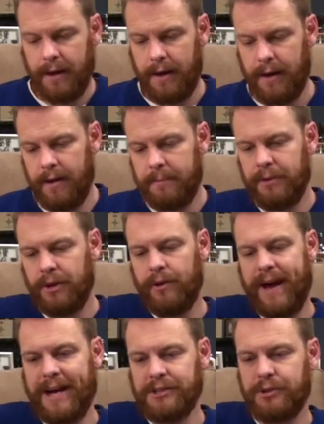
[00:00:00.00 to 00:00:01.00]
Um, you know
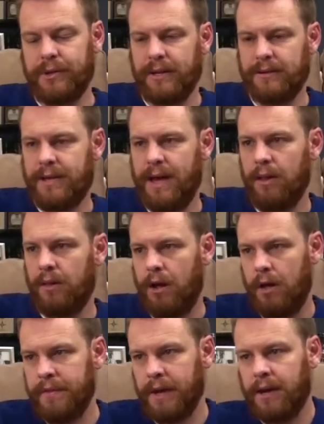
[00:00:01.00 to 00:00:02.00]
as you can tell
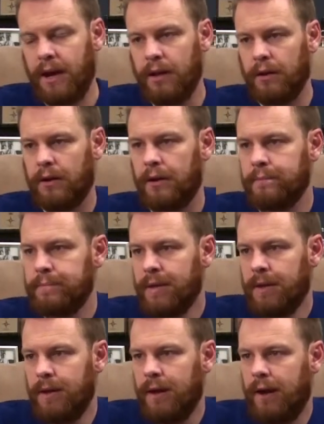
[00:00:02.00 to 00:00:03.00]
on the color
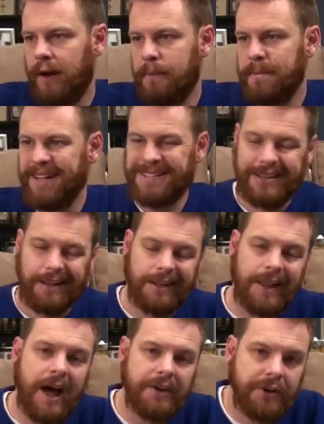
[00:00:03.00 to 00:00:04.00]
um, it's a
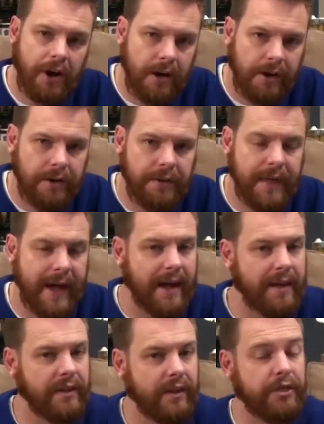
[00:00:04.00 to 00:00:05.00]
lot darker
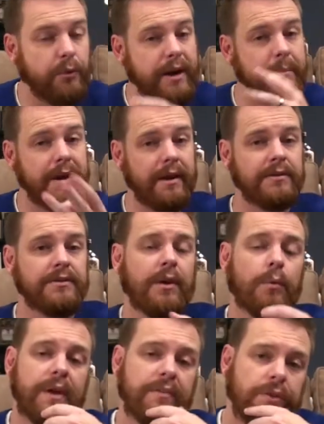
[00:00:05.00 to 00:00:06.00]
than the three beers
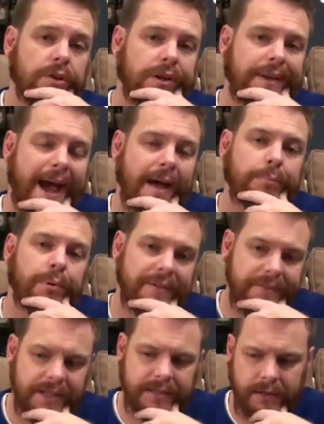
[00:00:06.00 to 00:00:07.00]
that we've looked at
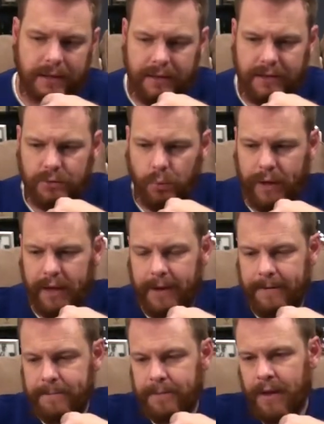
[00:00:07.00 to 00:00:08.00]
previously this
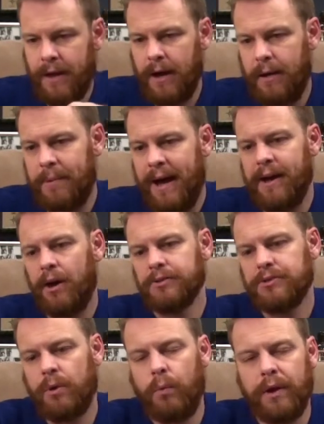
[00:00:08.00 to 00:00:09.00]
week. Um, I
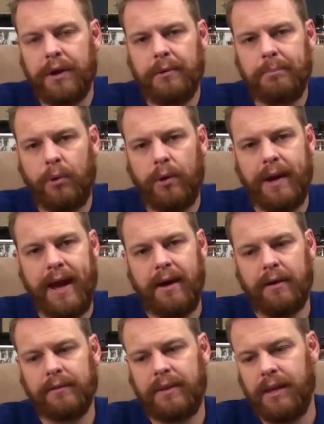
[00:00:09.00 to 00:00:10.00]
also wanted to point
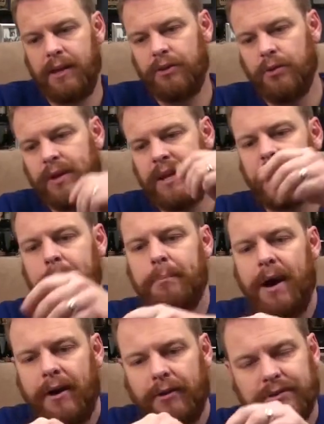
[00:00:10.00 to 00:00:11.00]
out the unique
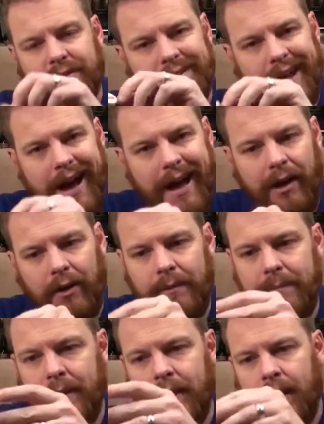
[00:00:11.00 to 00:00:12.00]
bottle style.